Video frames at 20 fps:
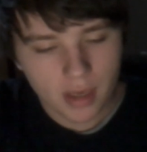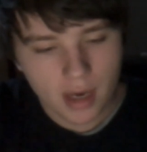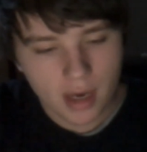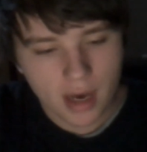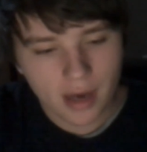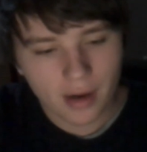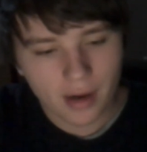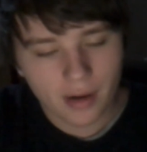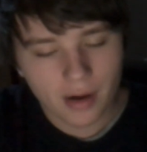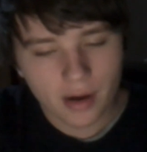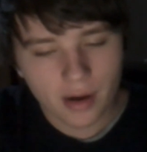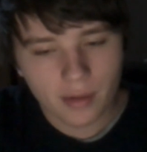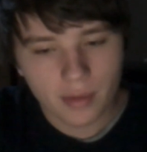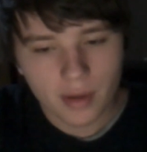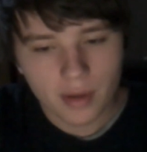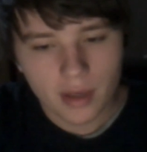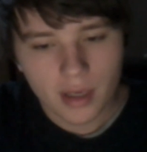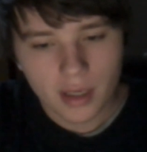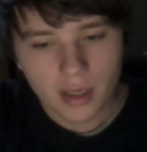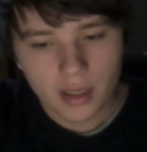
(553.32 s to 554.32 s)
I don't know,
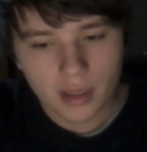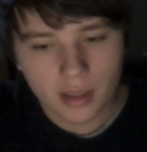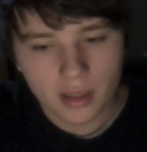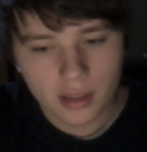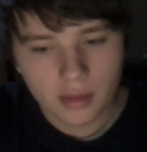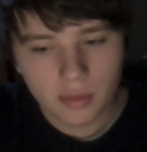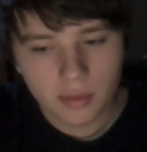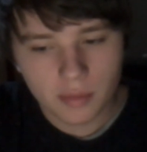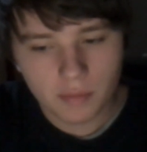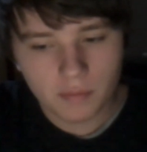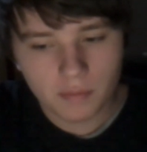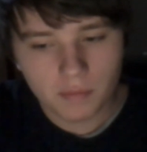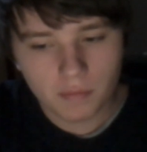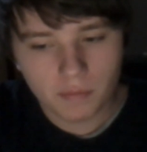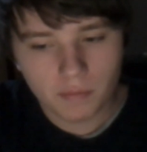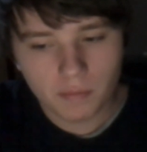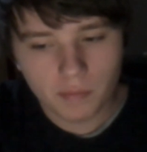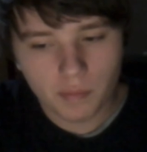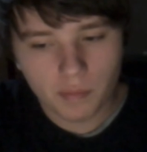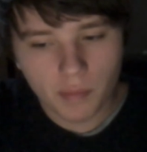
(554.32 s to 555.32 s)
because
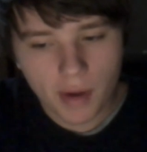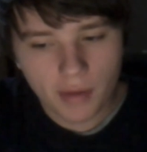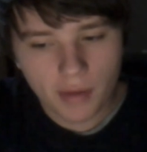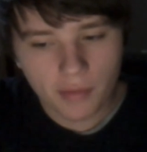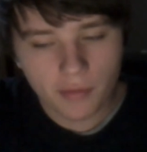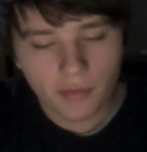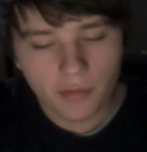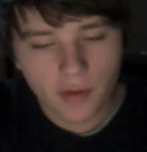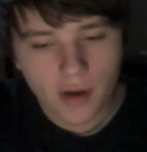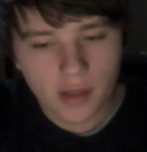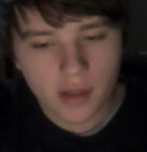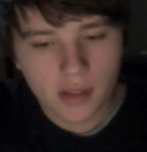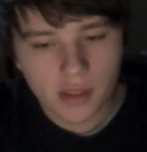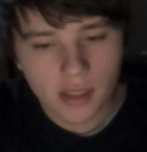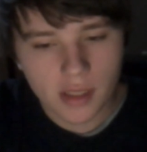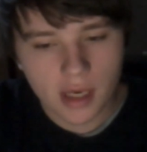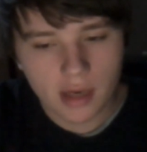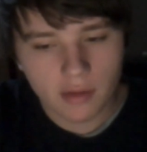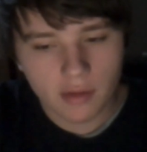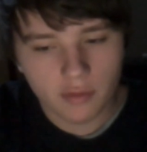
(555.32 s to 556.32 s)
my
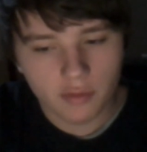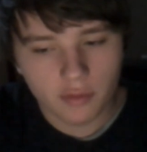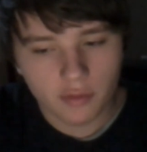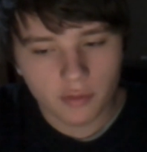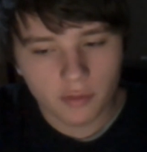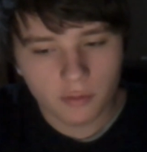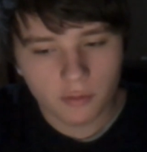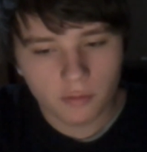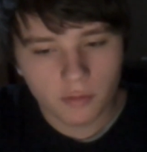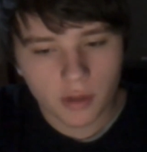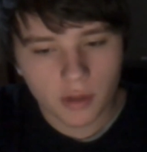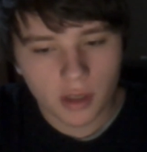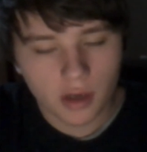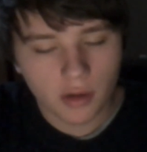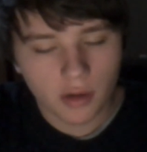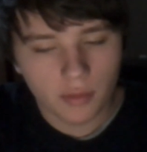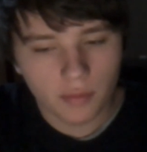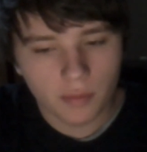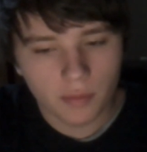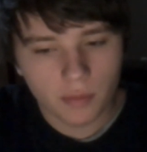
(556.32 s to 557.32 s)
friends have, you
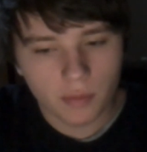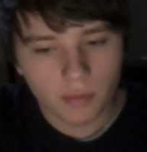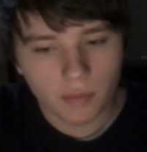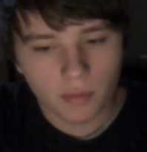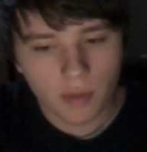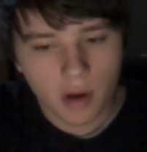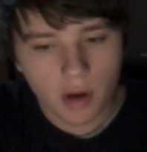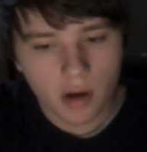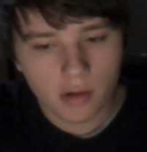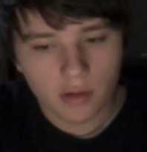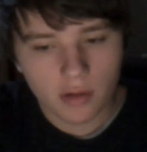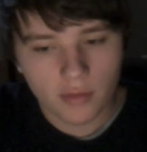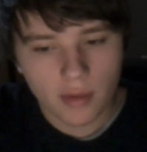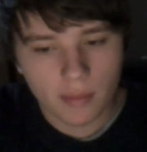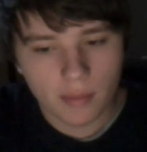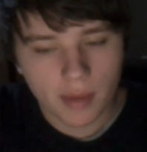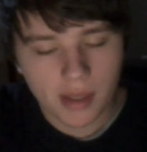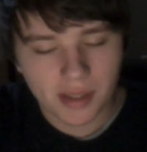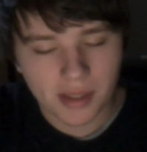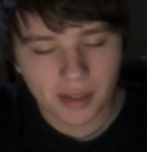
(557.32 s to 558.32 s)
know, all of
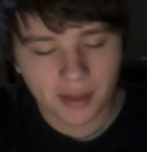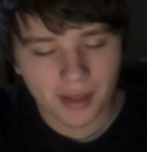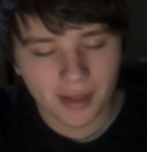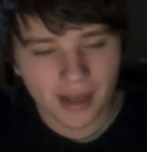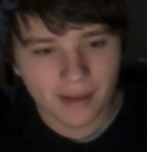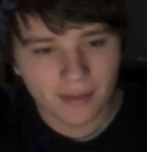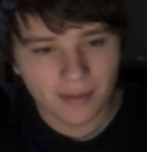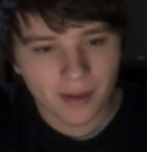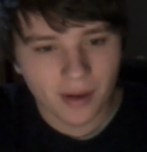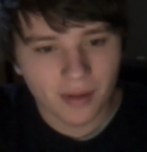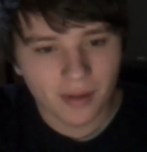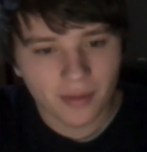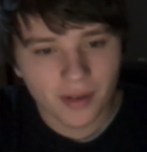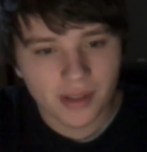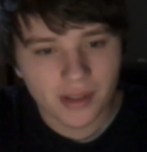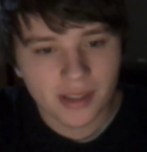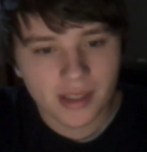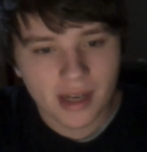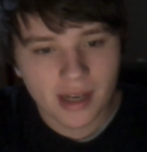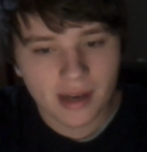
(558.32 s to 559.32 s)
them basically have
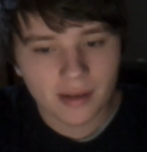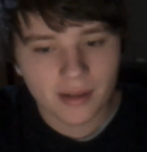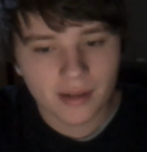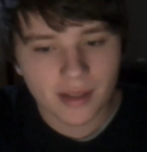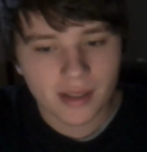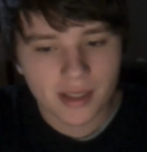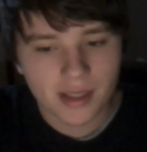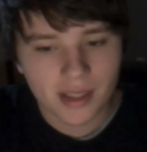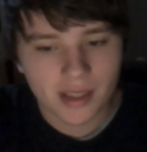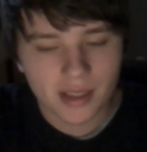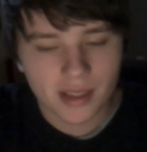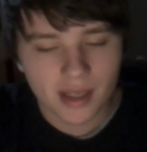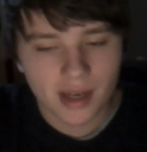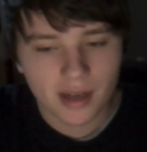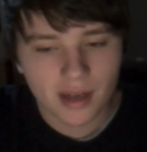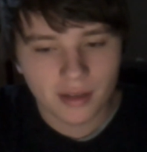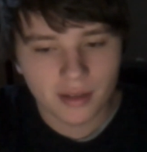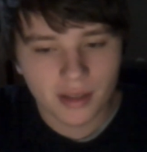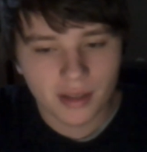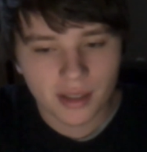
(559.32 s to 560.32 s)
girlfriends now, and it's just
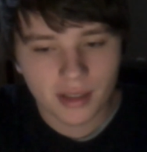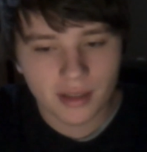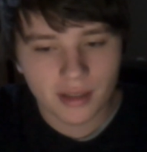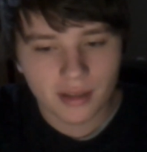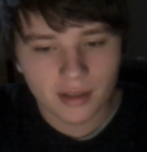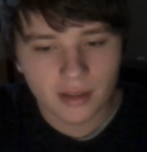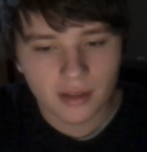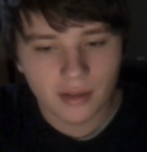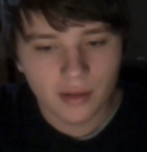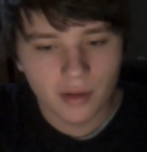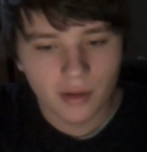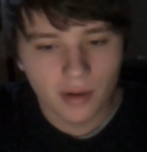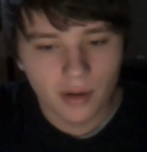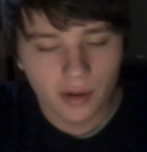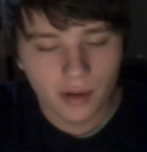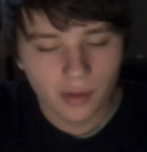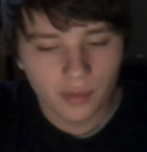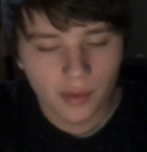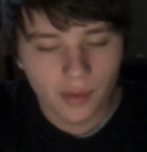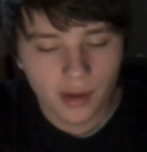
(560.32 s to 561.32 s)
kind of like,
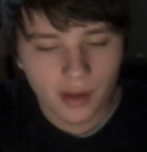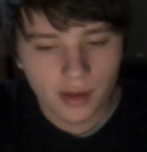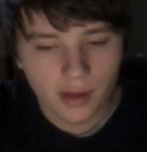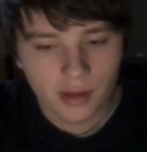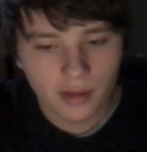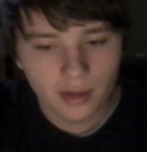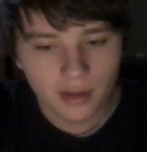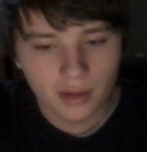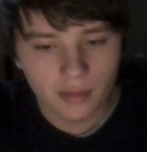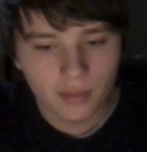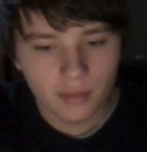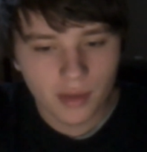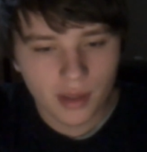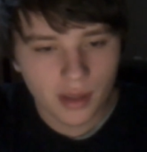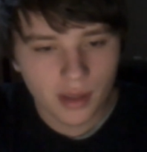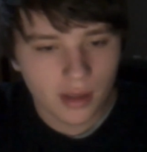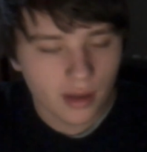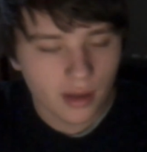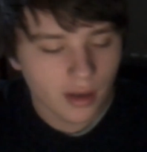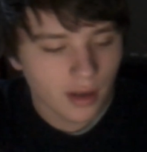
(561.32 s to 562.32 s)
oh man, it's just
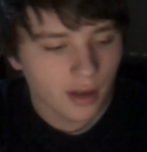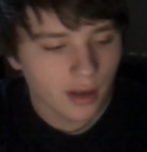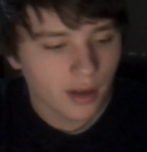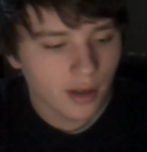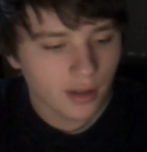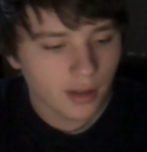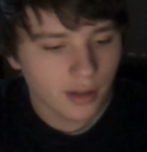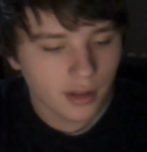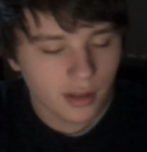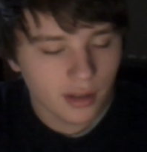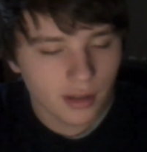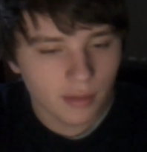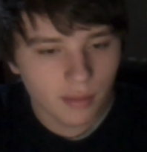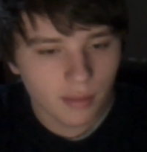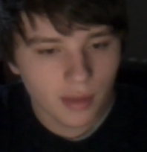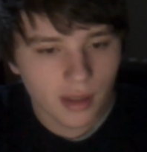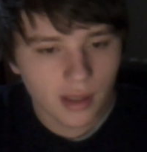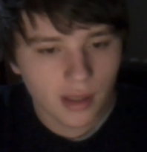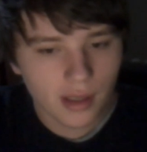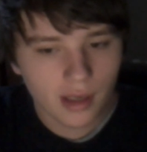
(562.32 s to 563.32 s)

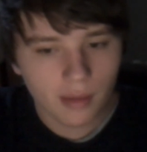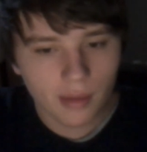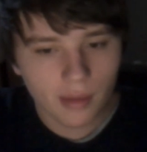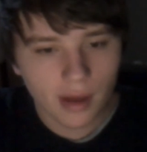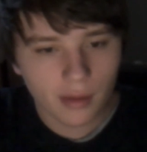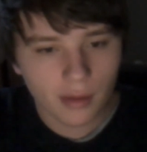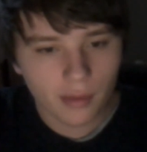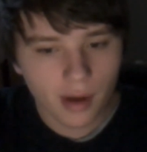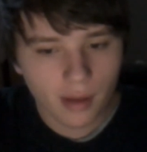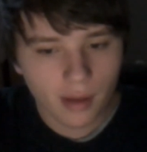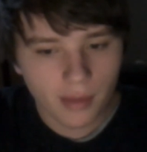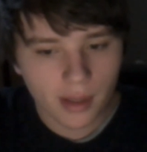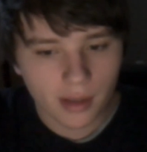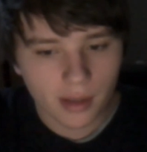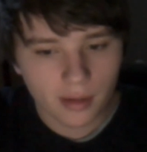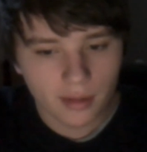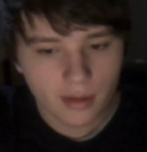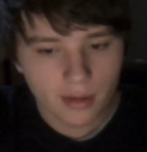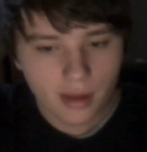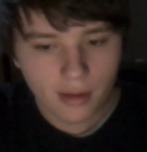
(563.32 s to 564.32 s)
me and my ramen,